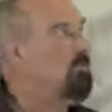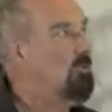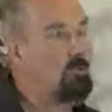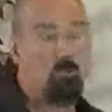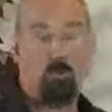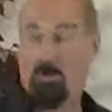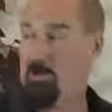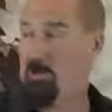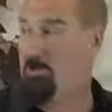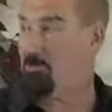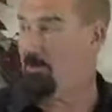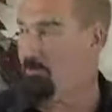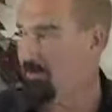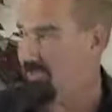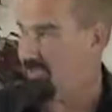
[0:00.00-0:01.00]
wh what you
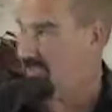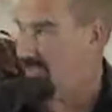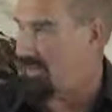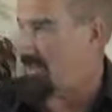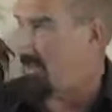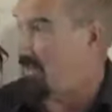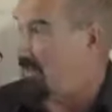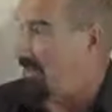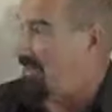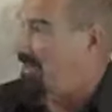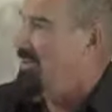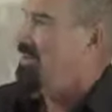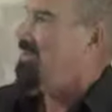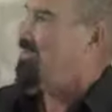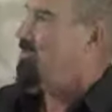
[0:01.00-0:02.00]
want me to say
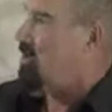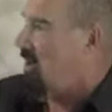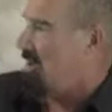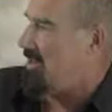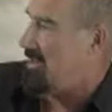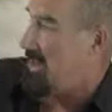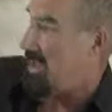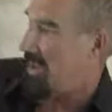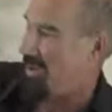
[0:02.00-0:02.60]
right at the